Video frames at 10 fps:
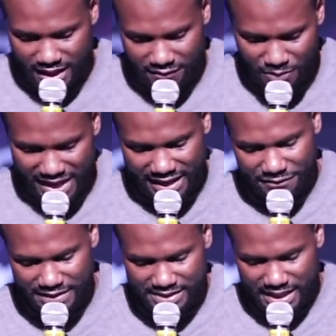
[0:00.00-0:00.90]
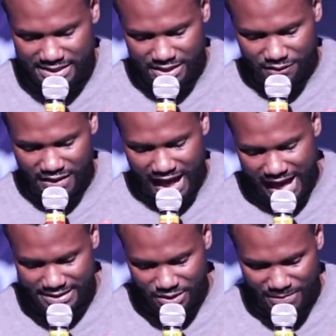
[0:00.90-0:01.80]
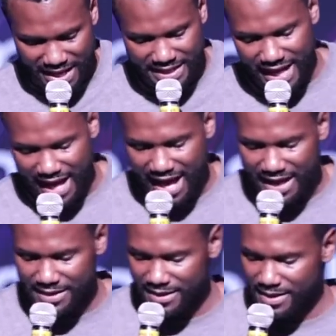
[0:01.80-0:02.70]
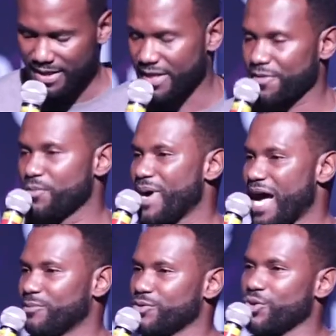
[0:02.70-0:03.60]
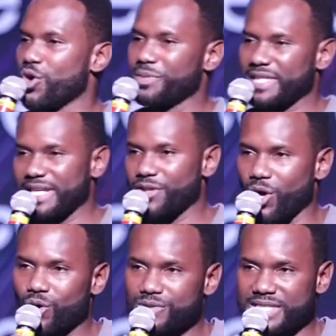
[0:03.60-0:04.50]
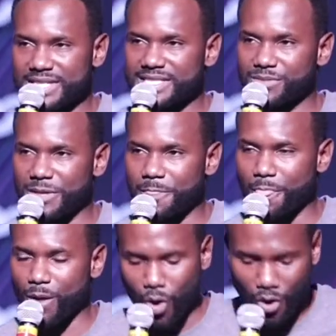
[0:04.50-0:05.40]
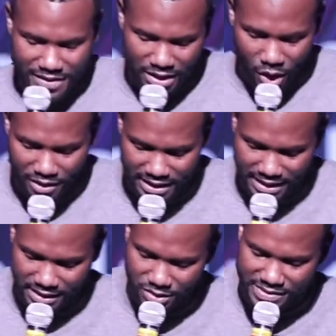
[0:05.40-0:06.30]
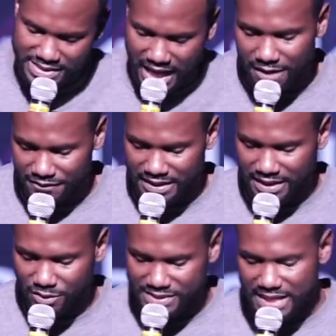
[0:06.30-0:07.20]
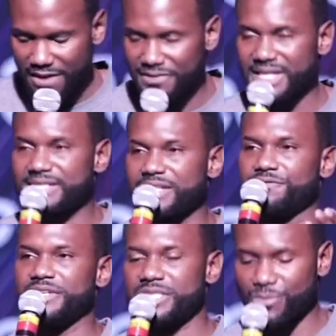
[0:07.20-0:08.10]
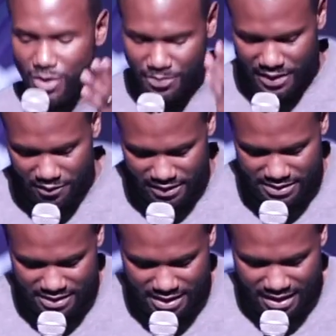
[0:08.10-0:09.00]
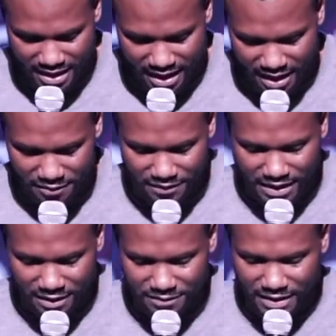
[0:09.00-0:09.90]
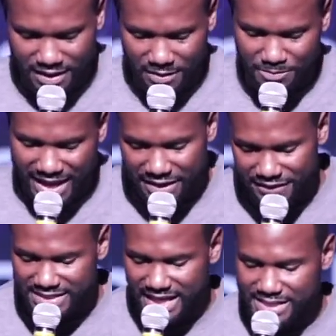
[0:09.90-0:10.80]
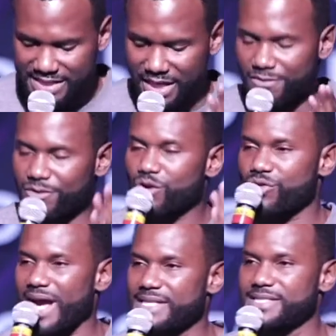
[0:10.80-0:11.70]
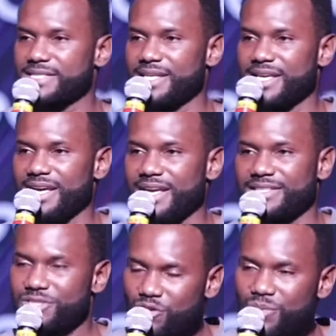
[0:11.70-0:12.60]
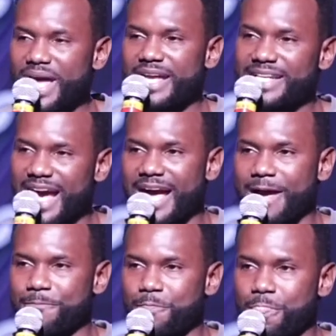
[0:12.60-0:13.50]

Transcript: of a manifestation of God to mankind in the Bible, normally in the Old Testament. Or they call it a Christophany. A Christophany is a visible appearance of, of a manifestation of Christ to mankind.